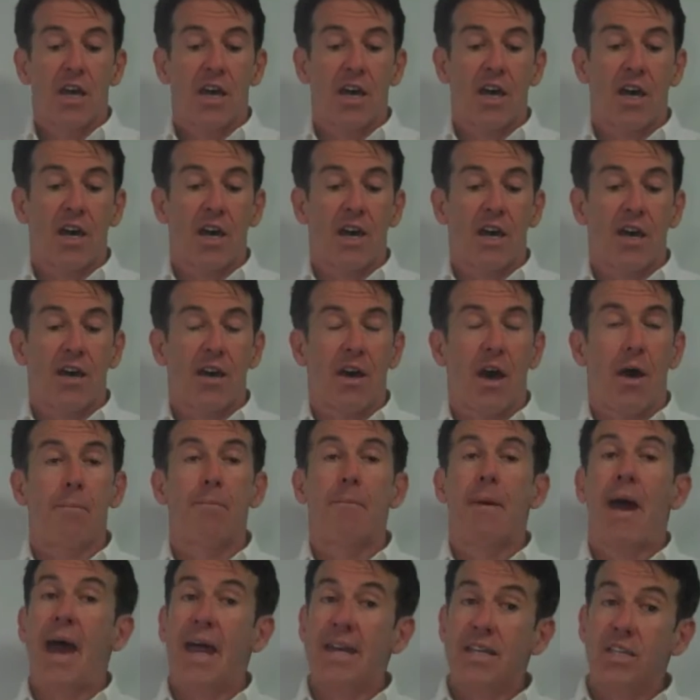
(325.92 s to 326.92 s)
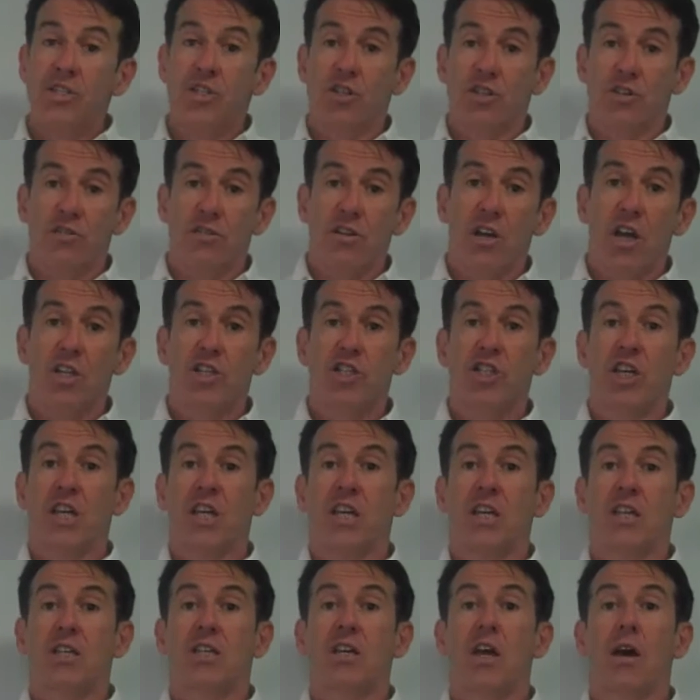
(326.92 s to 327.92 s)
A manager, a
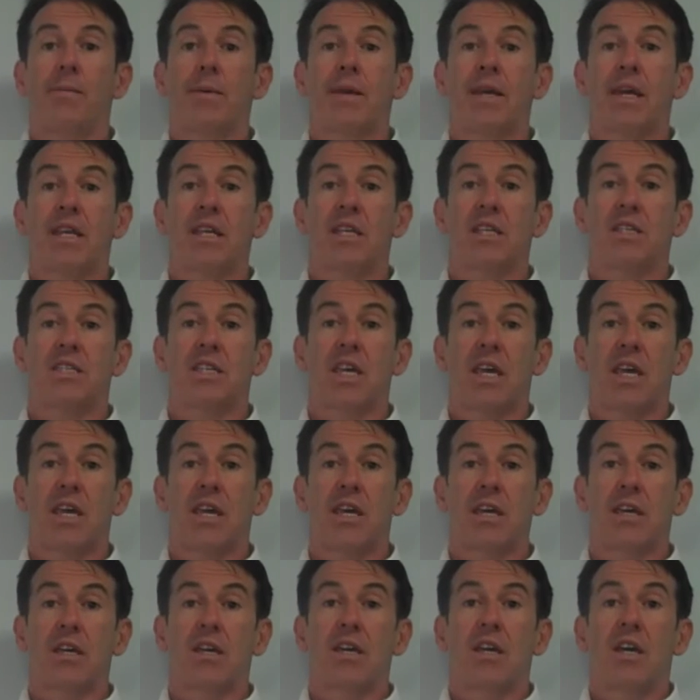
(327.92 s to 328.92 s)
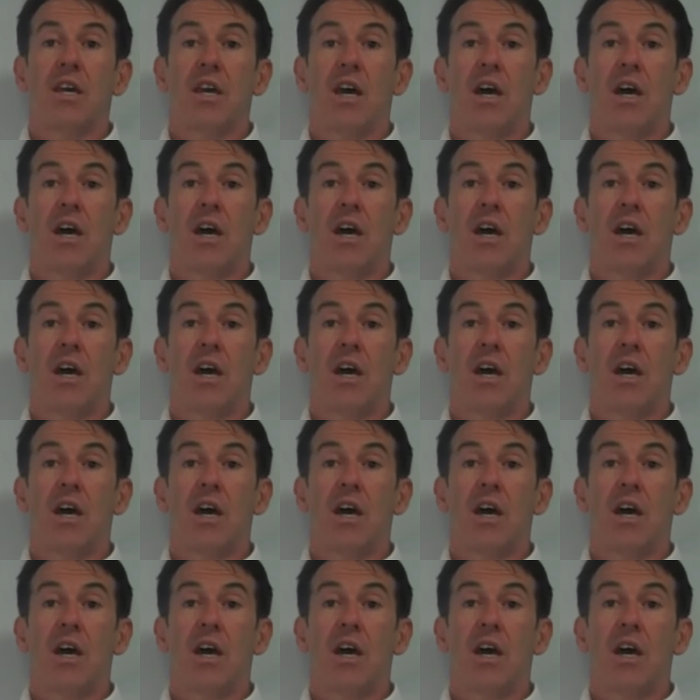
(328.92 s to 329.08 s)
chicken, coming in and saying,